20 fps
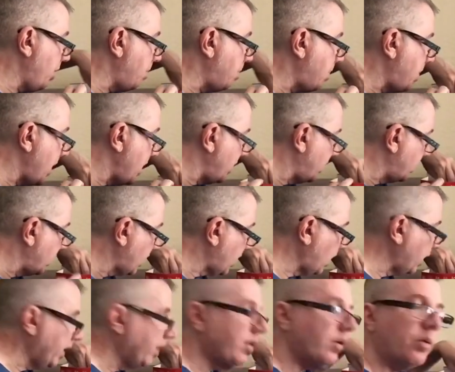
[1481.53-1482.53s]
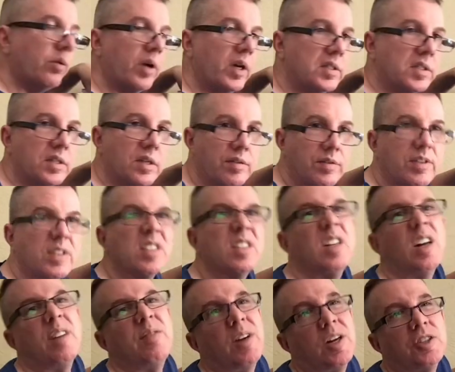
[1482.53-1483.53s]
Basically, the rest of the
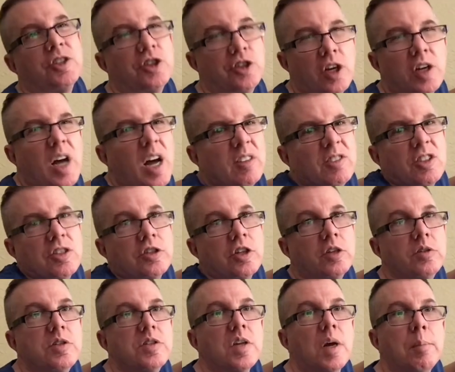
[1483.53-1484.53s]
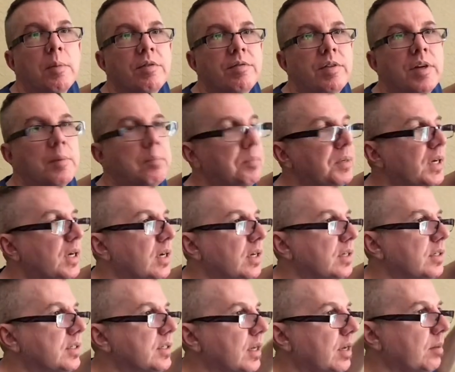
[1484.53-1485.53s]
stuff, I'll just show you some of it
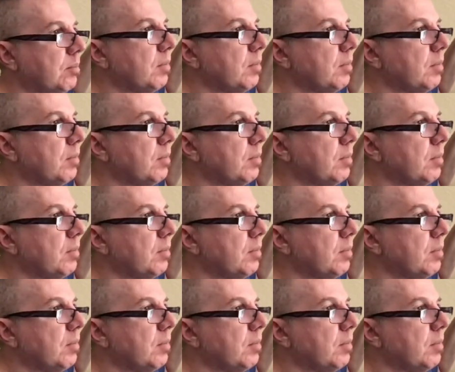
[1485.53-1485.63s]
because